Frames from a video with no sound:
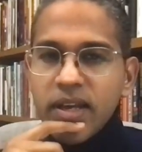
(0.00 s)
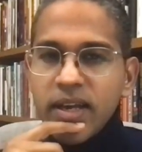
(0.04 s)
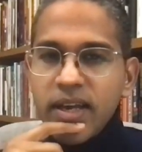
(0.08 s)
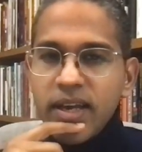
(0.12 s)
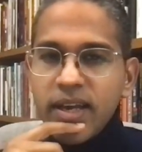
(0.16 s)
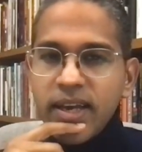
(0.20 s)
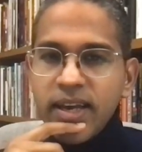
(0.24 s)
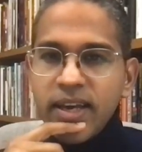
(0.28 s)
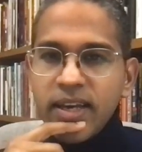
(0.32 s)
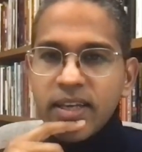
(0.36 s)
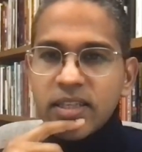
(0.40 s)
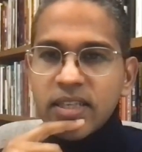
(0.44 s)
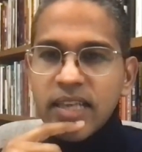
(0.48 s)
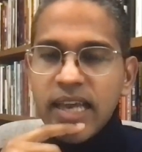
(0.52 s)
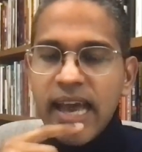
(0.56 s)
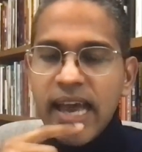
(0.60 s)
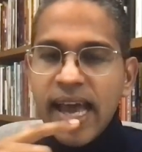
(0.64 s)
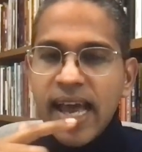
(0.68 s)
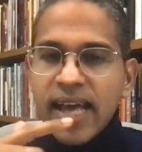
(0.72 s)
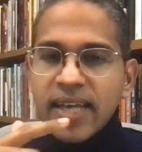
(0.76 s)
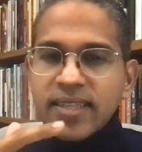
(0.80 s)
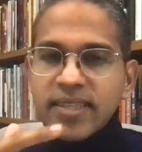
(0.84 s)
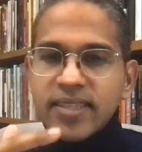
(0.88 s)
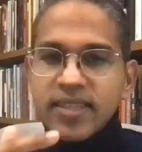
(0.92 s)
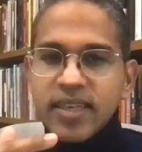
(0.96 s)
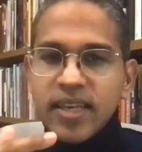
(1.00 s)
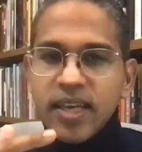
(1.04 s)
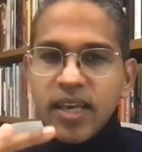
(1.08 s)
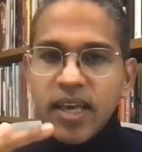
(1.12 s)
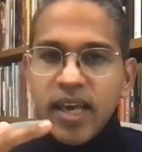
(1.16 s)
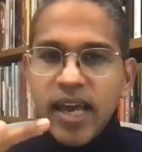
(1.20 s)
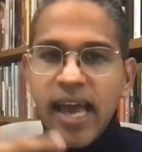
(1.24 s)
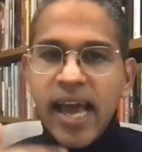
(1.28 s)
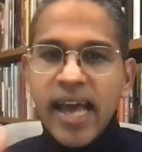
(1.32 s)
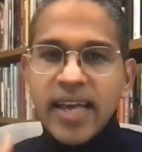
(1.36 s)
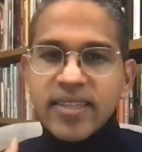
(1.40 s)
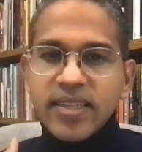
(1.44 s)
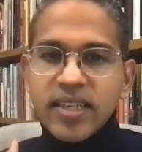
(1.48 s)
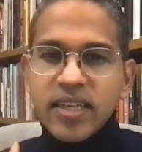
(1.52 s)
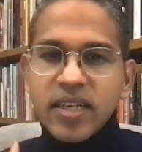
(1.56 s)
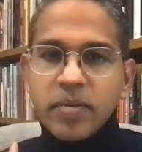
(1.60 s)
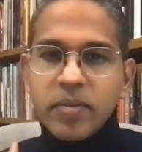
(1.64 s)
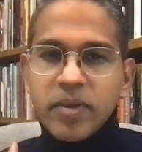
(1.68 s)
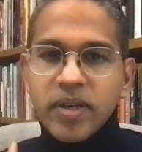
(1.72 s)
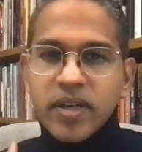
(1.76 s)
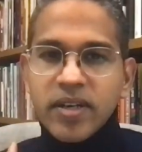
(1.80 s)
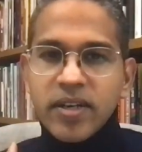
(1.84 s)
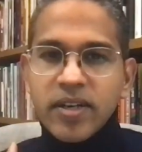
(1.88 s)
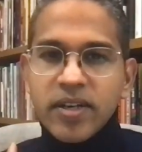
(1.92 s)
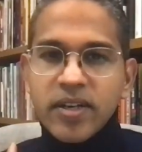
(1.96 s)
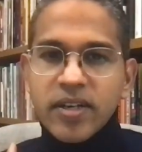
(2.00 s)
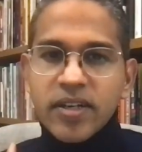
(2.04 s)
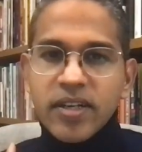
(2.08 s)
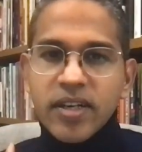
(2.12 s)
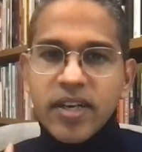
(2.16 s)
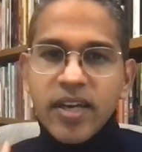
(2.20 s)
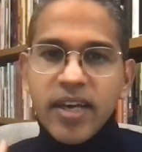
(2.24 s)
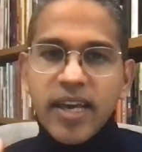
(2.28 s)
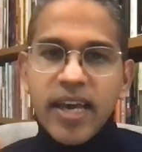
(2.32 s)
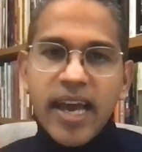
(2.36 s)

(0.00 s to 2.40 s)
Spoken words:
is as an immigrant,